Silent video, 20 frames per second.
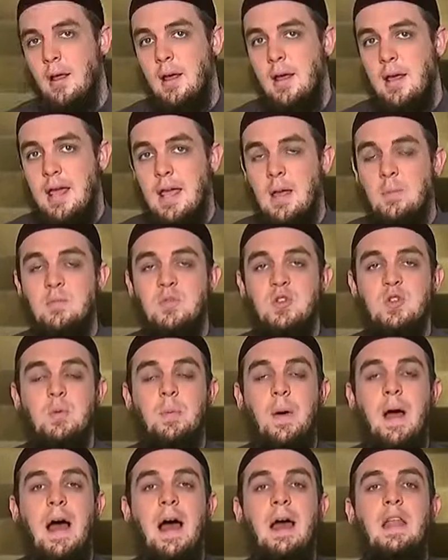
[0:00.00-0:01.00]
him
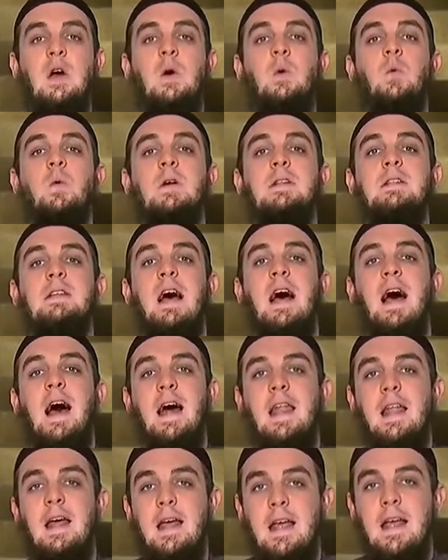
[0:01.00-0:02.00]
subhanahu wa
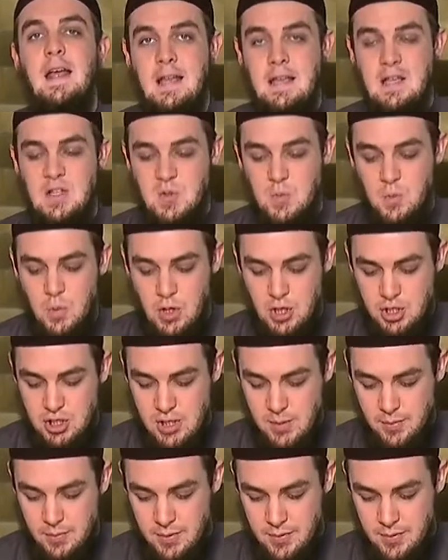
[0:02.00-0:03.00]
ta'ala in his worship.